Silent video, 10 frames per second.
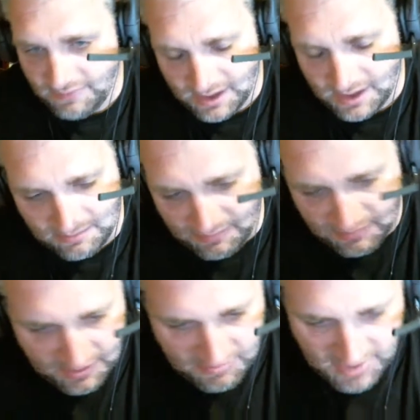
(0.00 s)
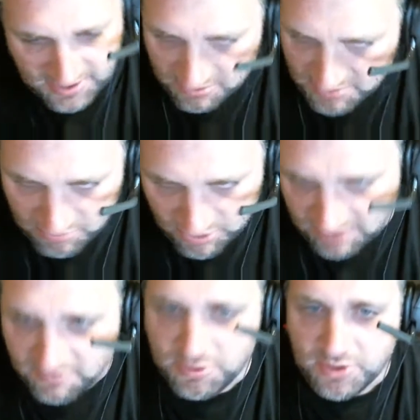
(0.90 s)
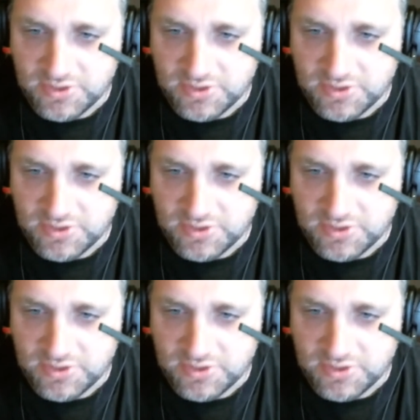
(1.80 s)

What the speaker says: the muscle memory from those